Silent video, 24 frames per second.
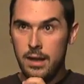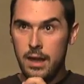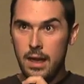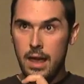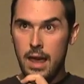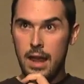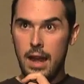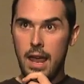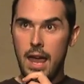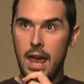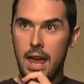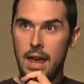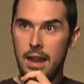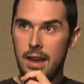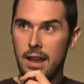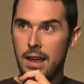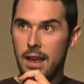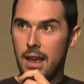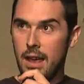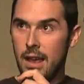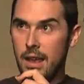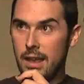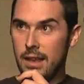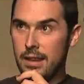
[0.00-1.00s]
and it had
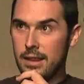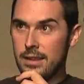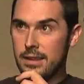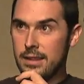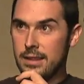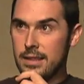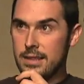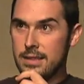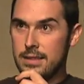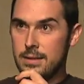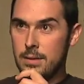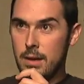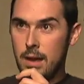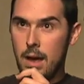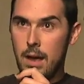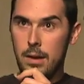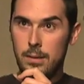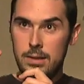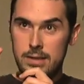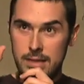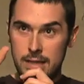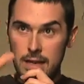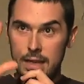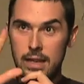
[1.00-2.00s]
this
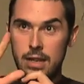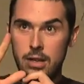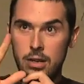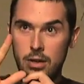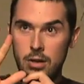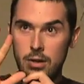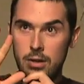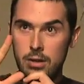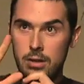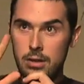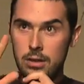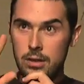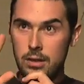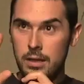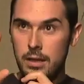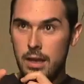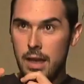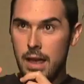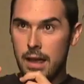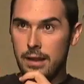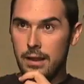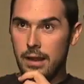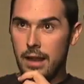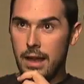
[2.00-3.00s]
skinny girl
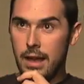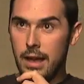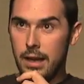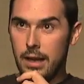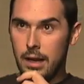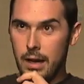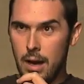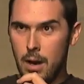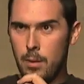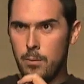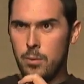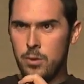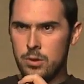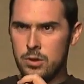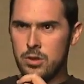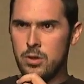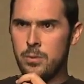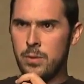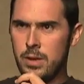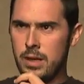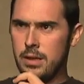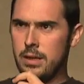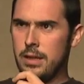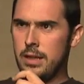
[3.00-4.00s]
and like a
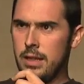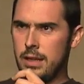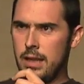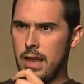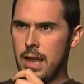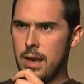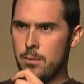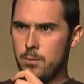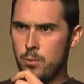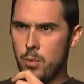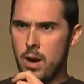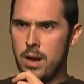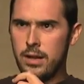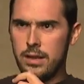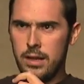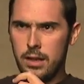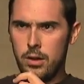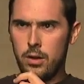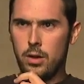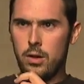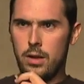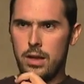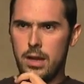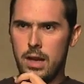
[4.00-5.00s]
presumably like pregnant
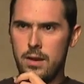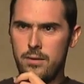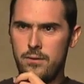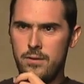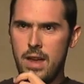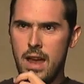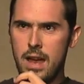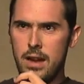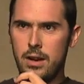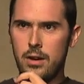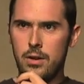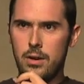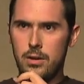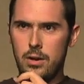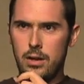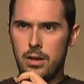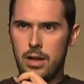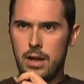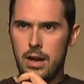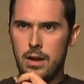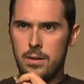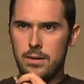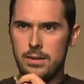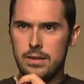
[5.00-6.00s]
girl, like a fat girl,
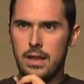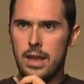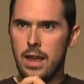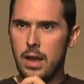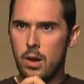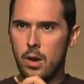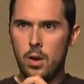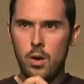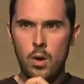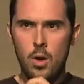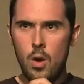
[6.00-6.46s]
and I was like